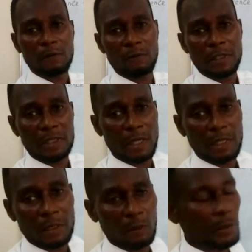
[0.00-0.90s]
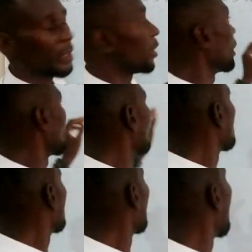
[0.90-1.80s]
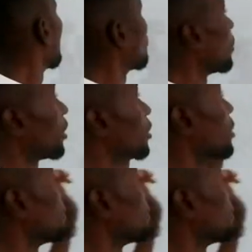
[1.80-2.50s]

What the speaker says: we started with English language,